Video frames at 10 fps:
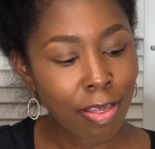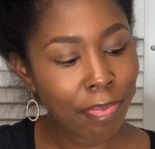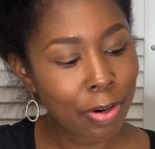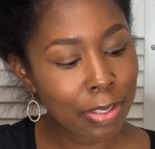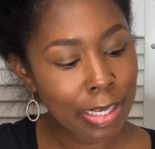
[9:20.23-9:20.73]

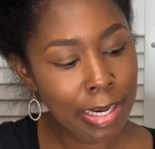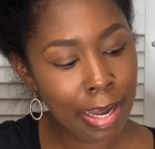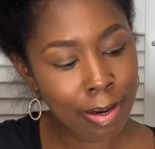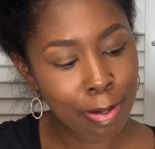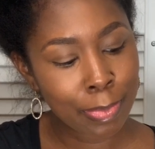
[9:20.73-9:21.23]
first thing
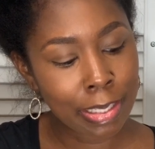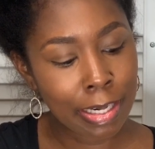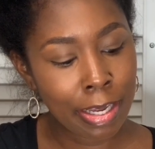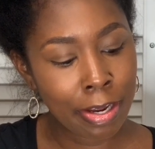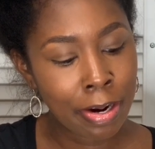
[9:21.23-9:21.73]
that comes in
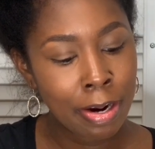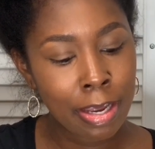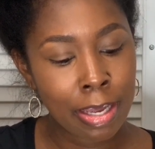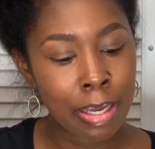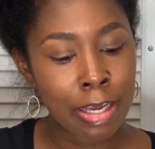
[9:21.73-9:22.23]
here
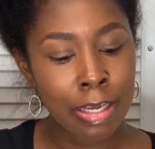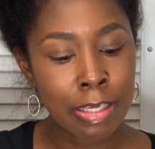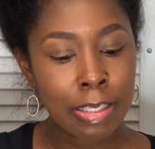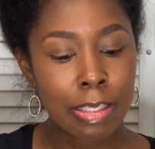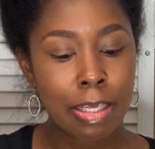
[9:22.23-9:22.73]

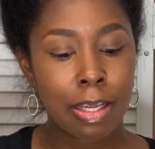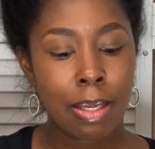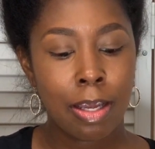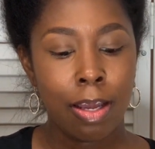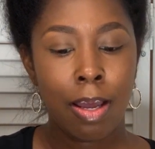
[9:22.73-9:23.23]
is
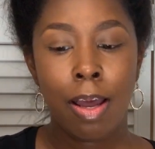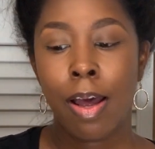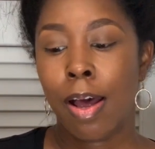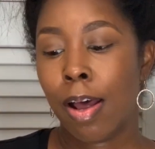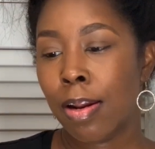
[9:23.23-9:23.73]

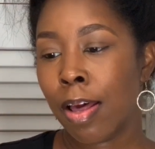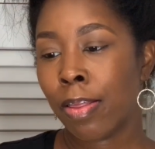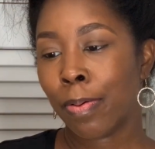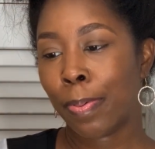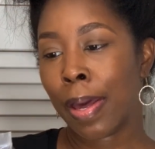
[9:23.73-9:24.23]

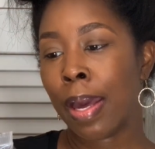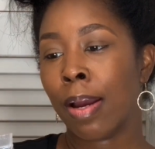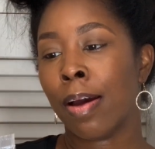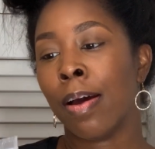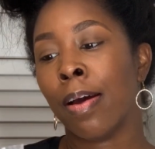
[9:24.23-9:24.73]
another pack
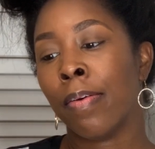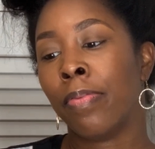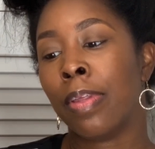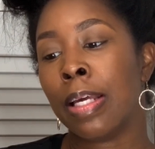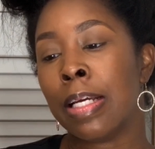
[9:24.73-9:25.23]

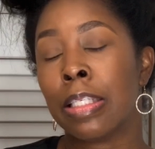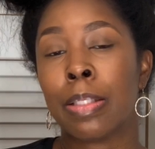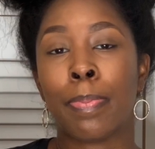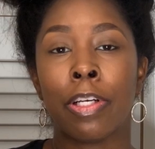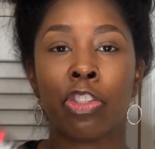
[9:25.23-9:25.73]
of the
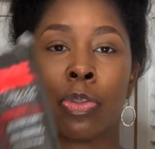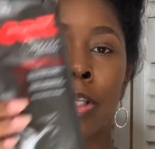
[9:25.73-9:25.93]
special